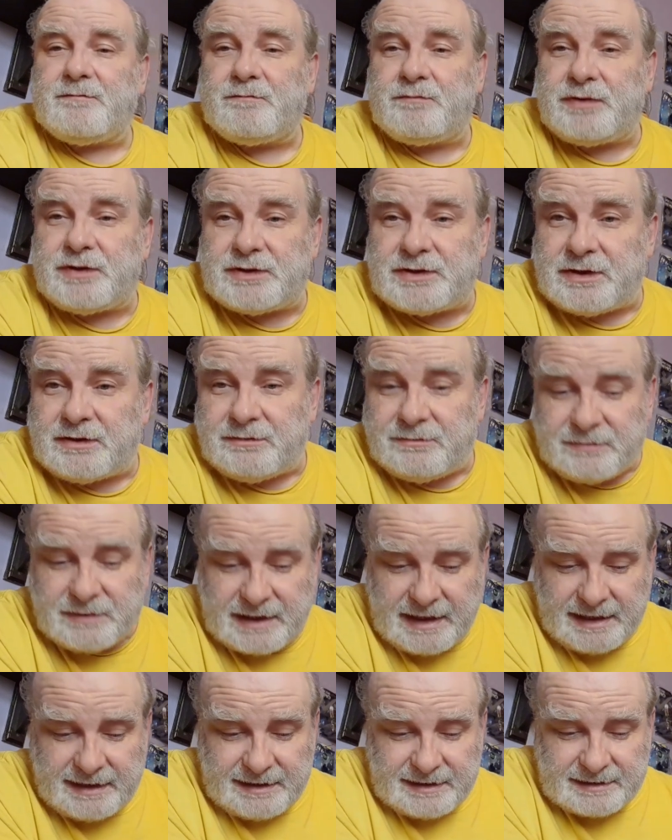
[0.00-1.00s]
Presumed
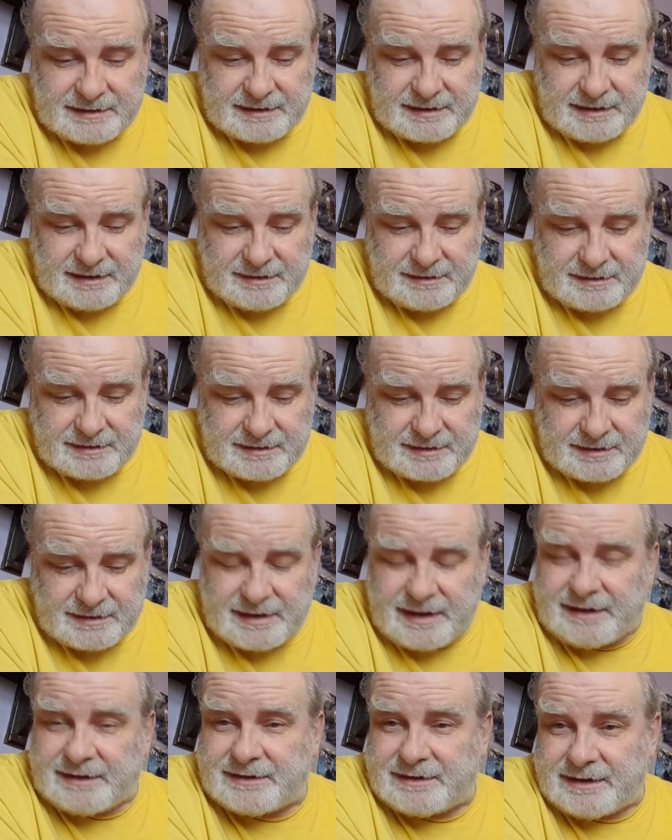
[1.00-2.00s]
Innocent,
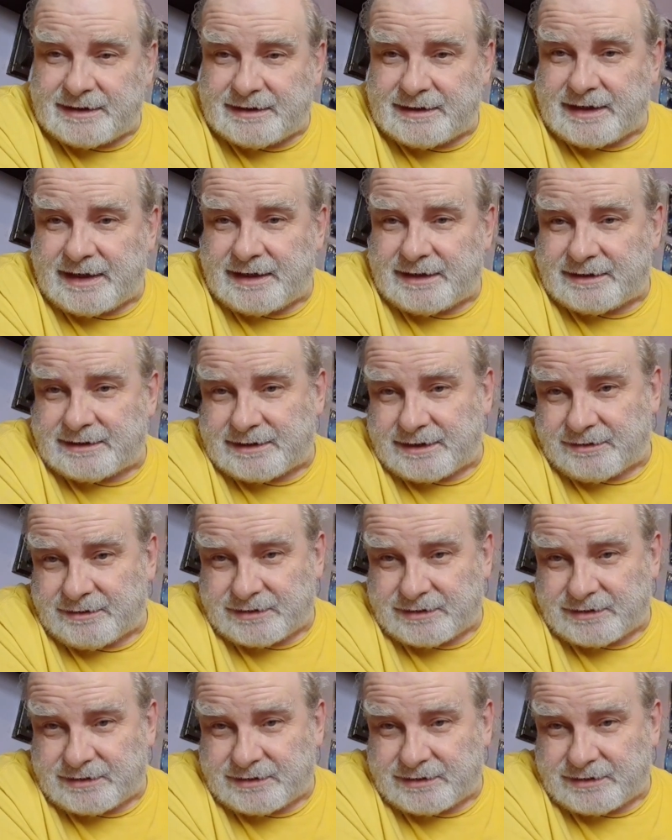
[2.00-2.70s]
1990,